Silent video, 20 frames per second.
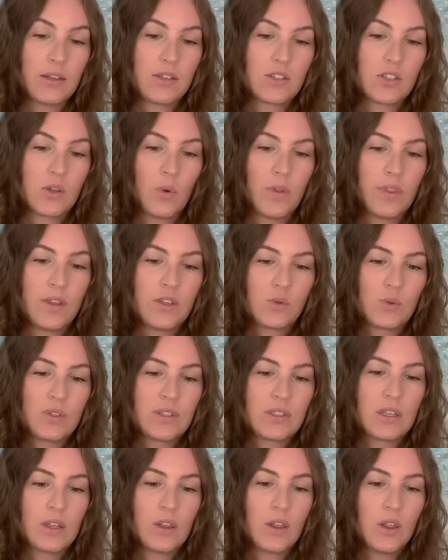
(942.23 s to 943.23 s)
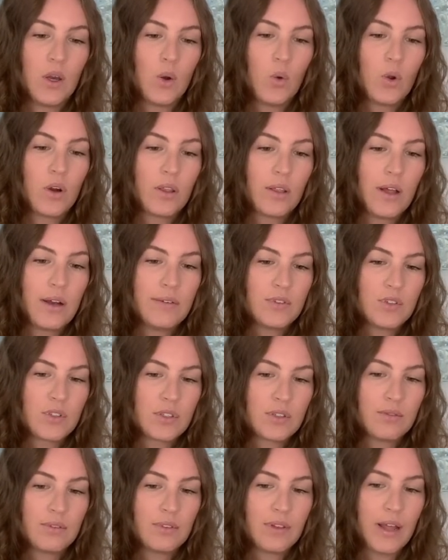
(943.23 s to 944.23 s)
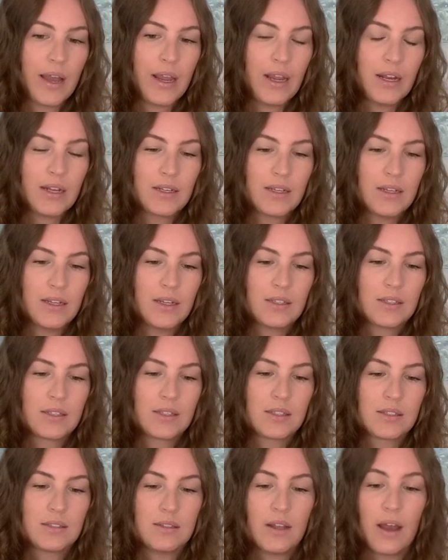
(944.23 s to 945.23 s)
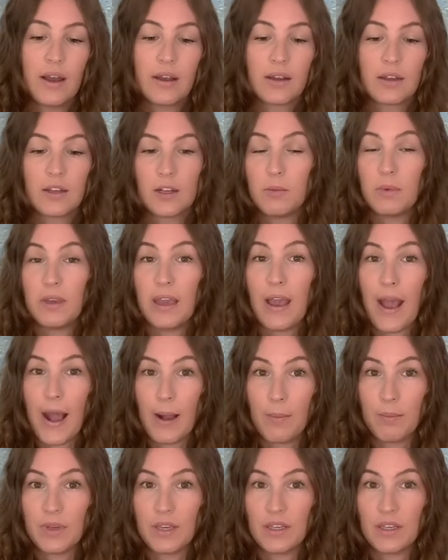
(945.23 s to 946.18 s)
So when this one's in lower levels of light, it's not going to be happy.